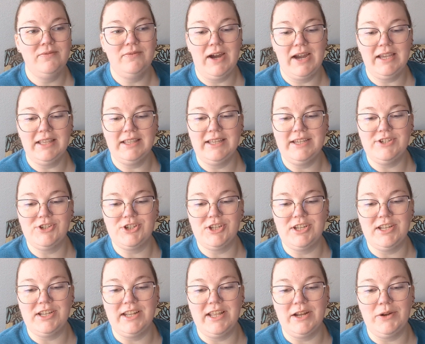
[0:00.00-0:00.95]
violation,
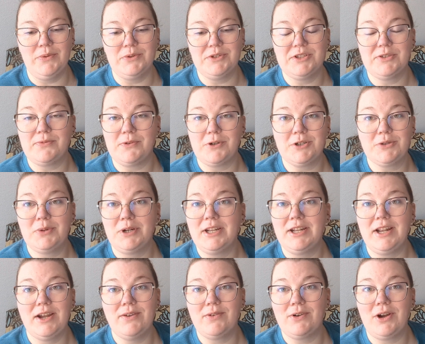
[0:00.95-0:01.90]
and it was the first one
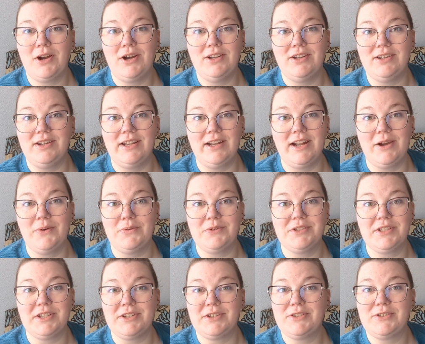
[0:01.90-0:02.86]
I'd ever gotten, and I
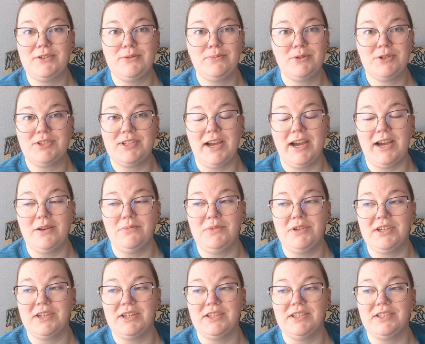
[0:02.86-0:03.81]
was like super sad
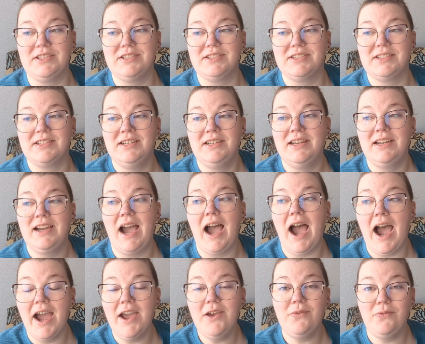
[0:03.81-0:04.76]
because
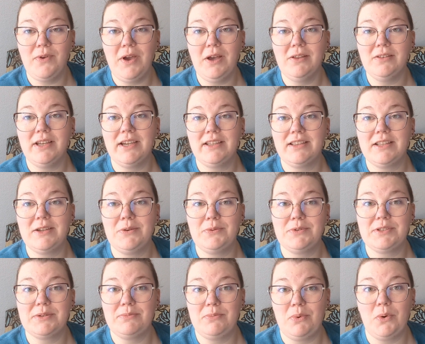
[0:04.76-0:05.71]
I felt like it
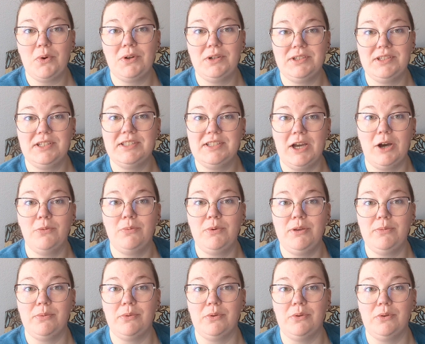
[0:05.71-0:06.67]
was important to tell
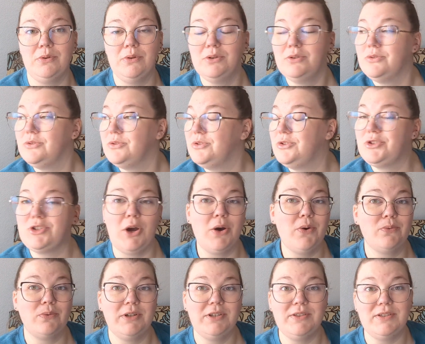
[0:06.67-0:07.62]
people,
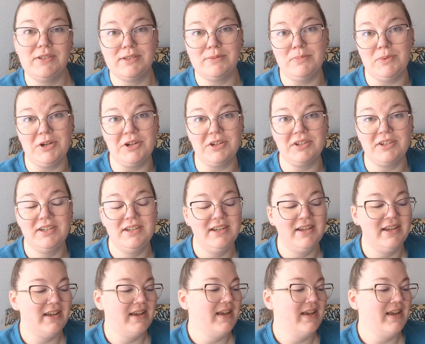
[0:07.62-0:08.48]
don't read this book.